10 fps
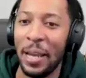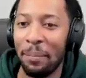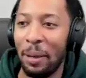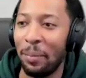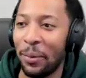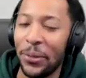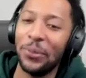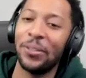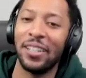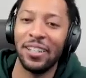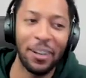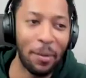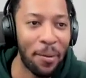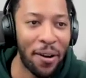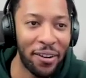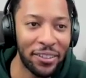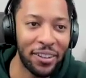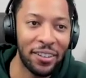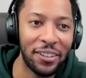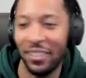people using our product
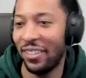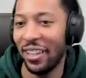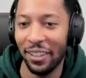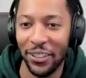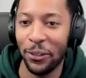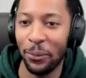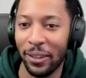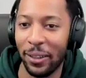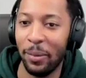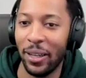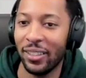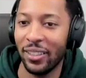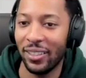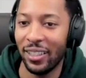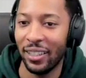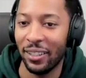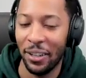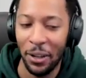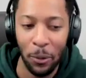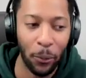on a daily or weekly basis. And
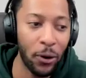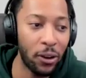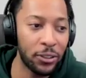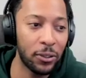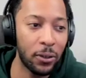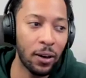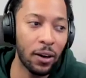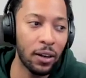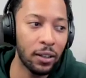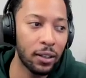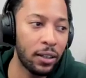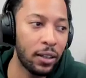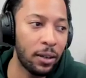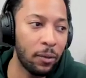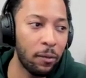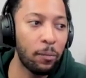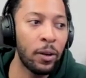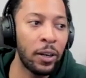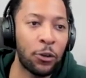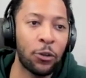we also we've
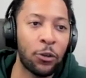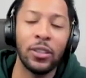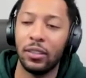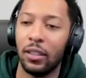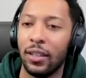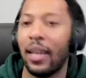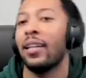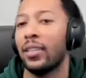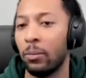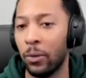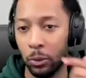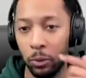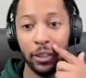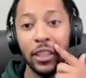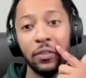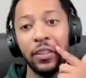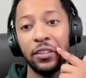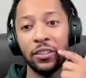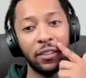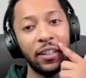increased our cadence in which we release
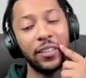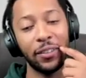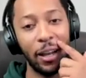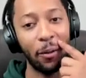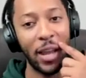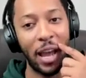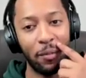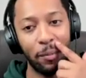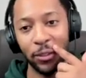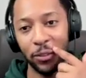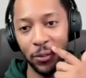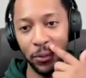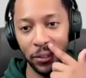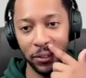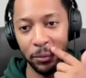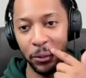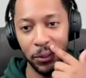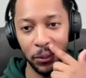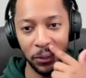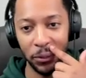features, right? So now we have a bunch of new
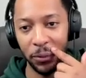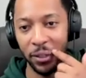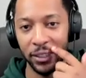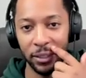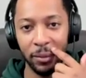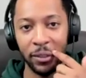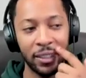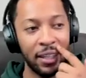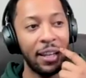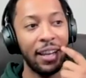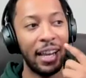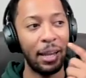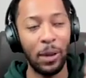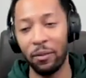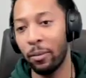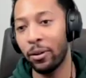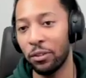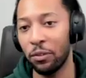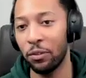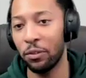users, new customers, and we have a bunch of
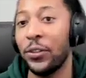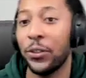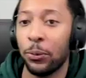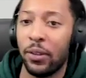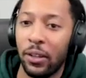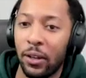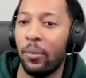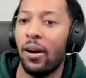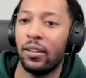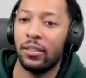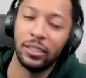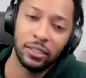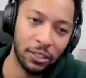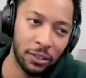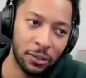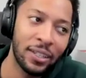new features within our product. And so